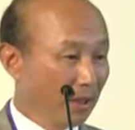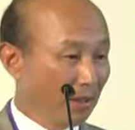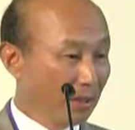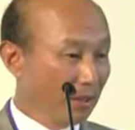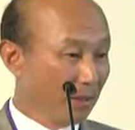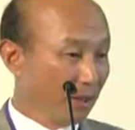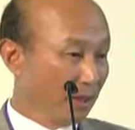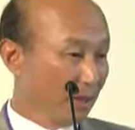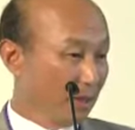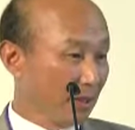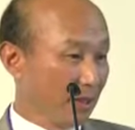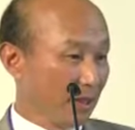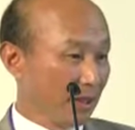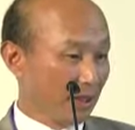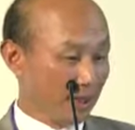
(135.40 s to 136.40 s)
Under
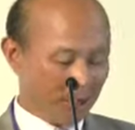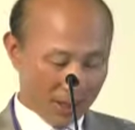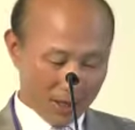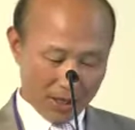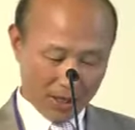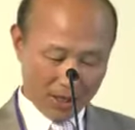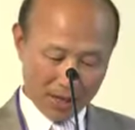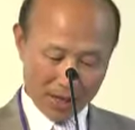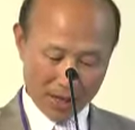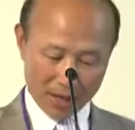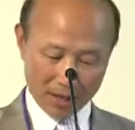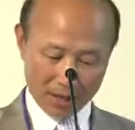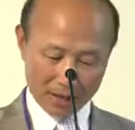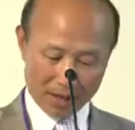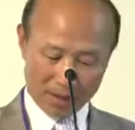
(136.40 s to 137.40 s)
the key
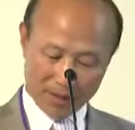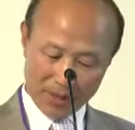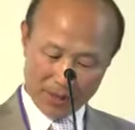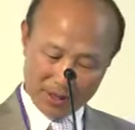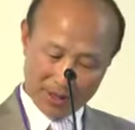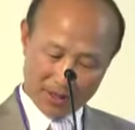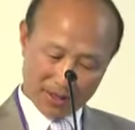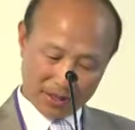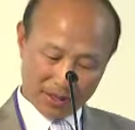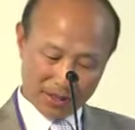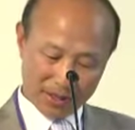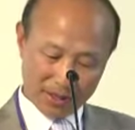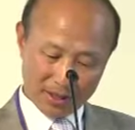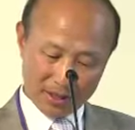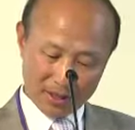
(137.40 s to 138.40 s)
topic,
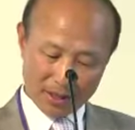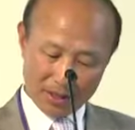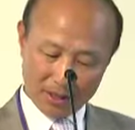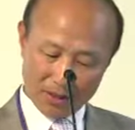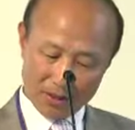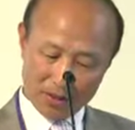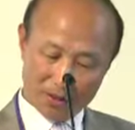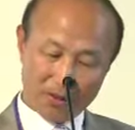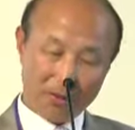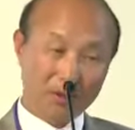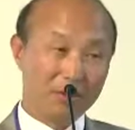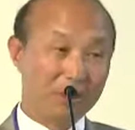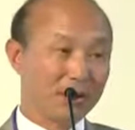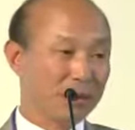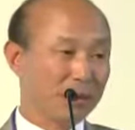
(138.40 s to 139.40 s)
I'm
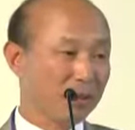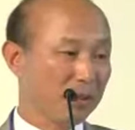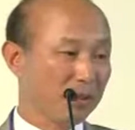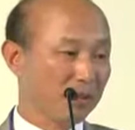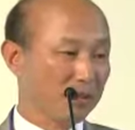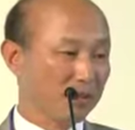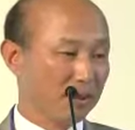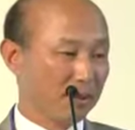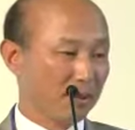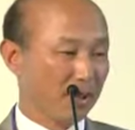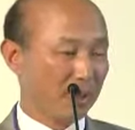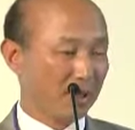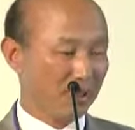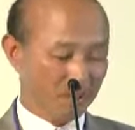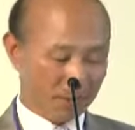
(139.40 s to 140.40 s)
going to
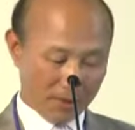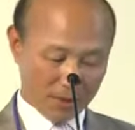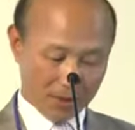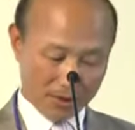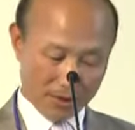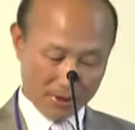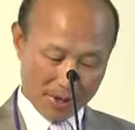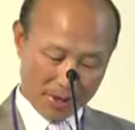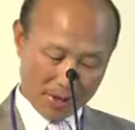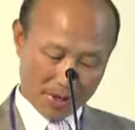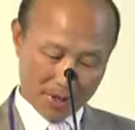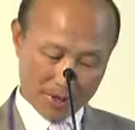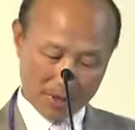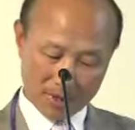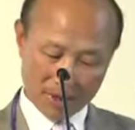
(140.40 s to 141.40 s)
give you
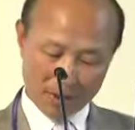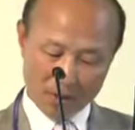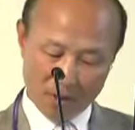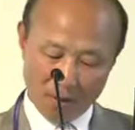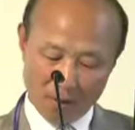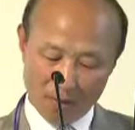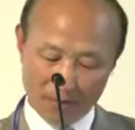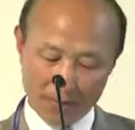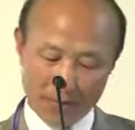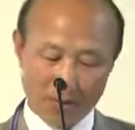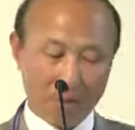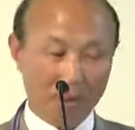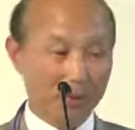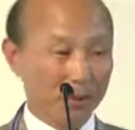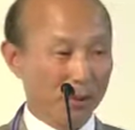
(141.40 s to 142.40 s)

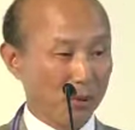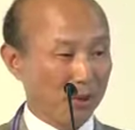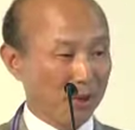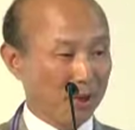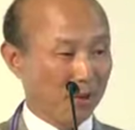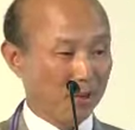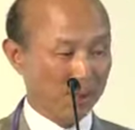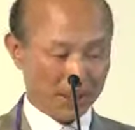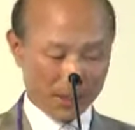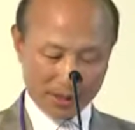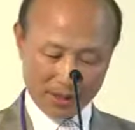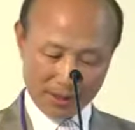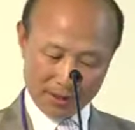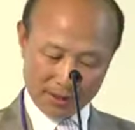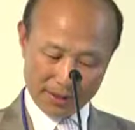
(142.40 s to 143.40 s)
overview of social
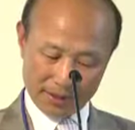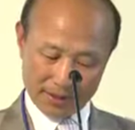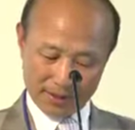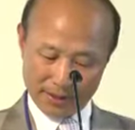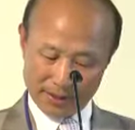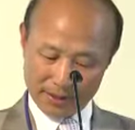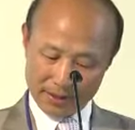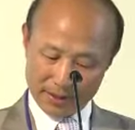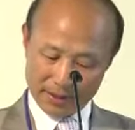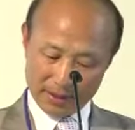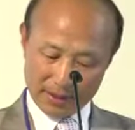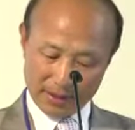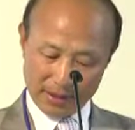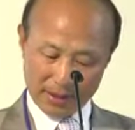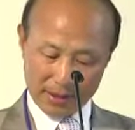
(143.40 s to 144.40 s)
media
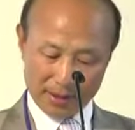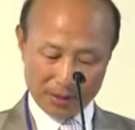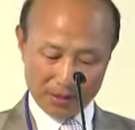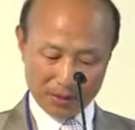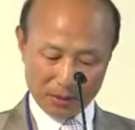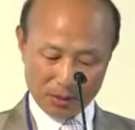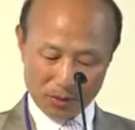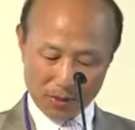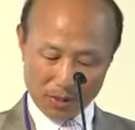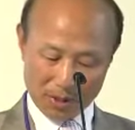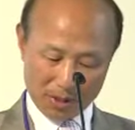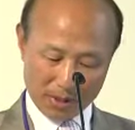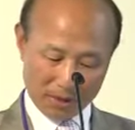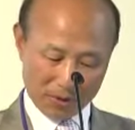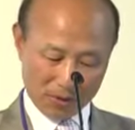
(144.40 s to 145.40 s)
and social
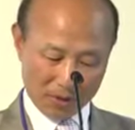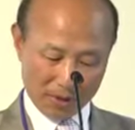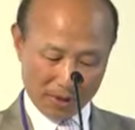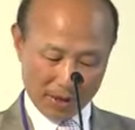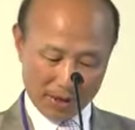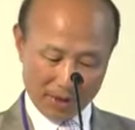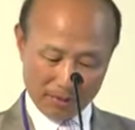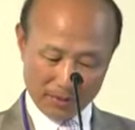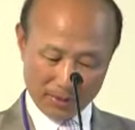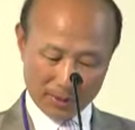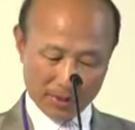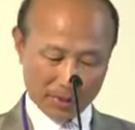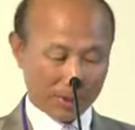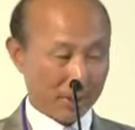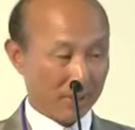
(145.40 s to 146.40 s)
network
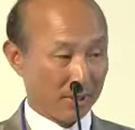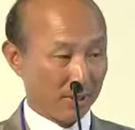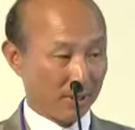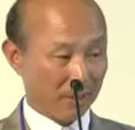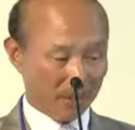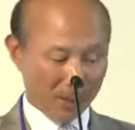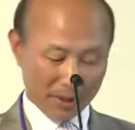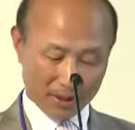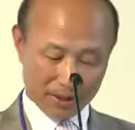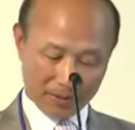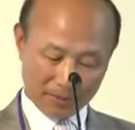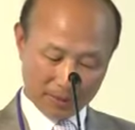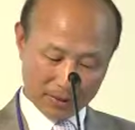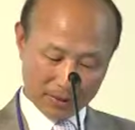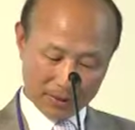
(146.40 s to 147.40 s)
games
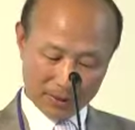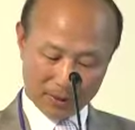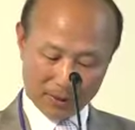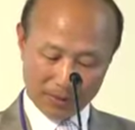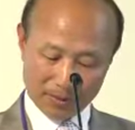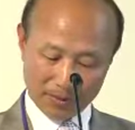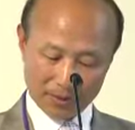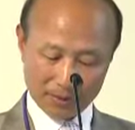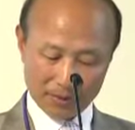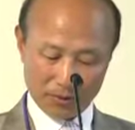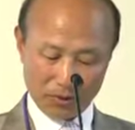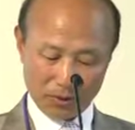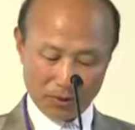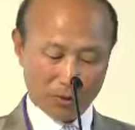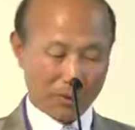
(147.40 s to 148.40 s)
dependent upon
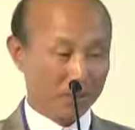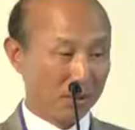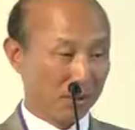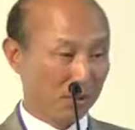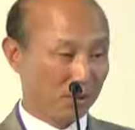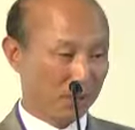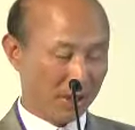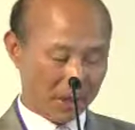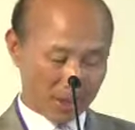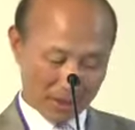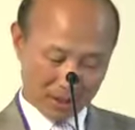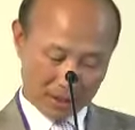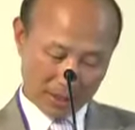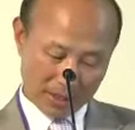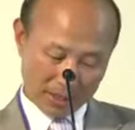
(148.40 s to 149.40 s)
users'
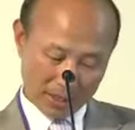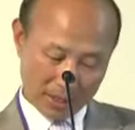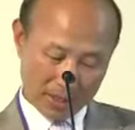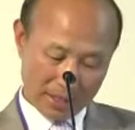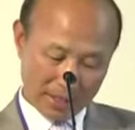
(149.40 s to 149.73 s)
sociality